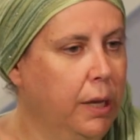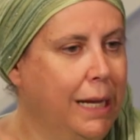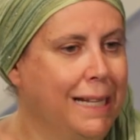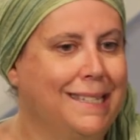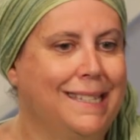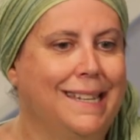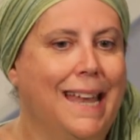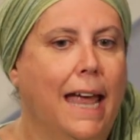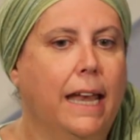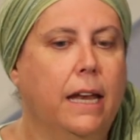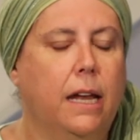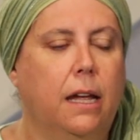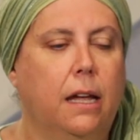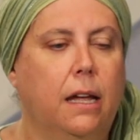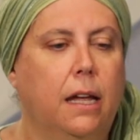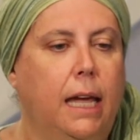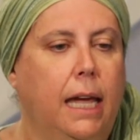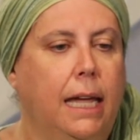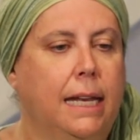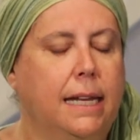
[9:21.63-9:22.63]

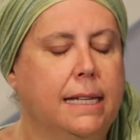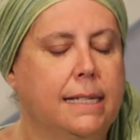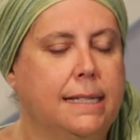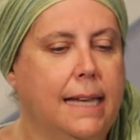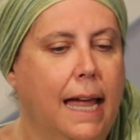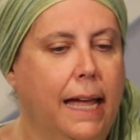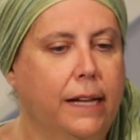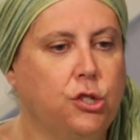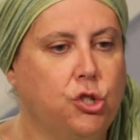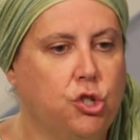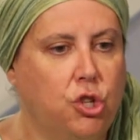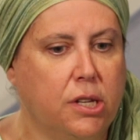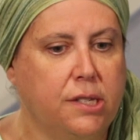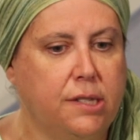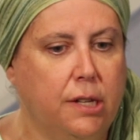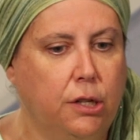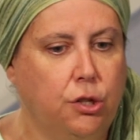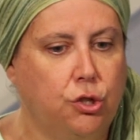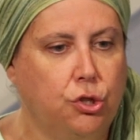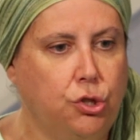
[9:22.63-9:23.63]
It is not
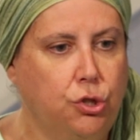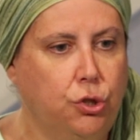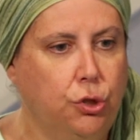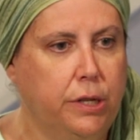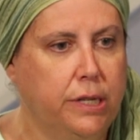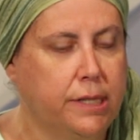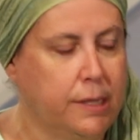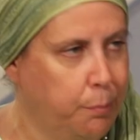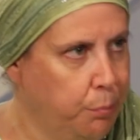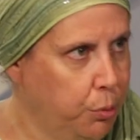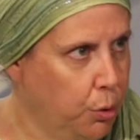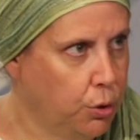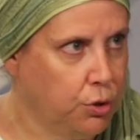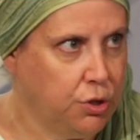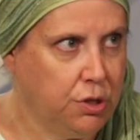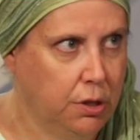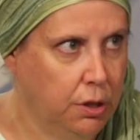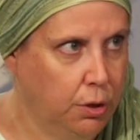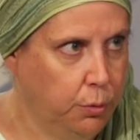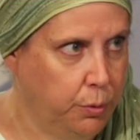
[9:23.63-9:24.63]
just understood as a
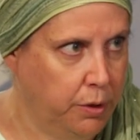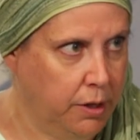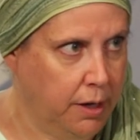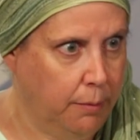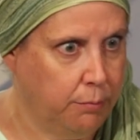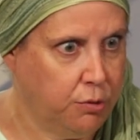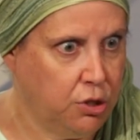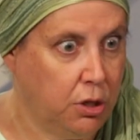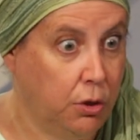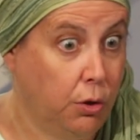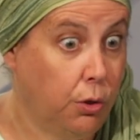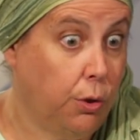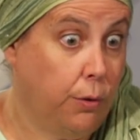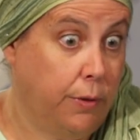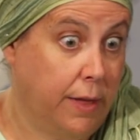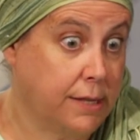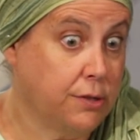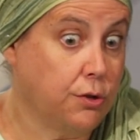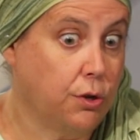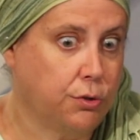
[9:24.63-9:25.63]
personal redemption, although
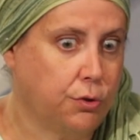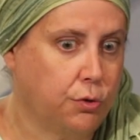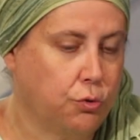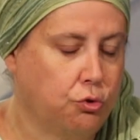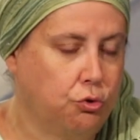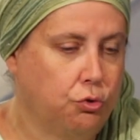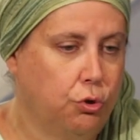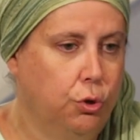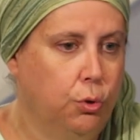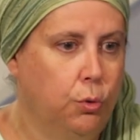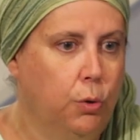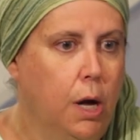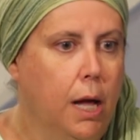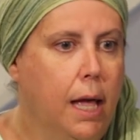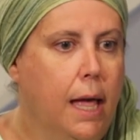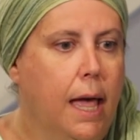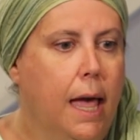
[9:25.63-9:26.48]
that's also true.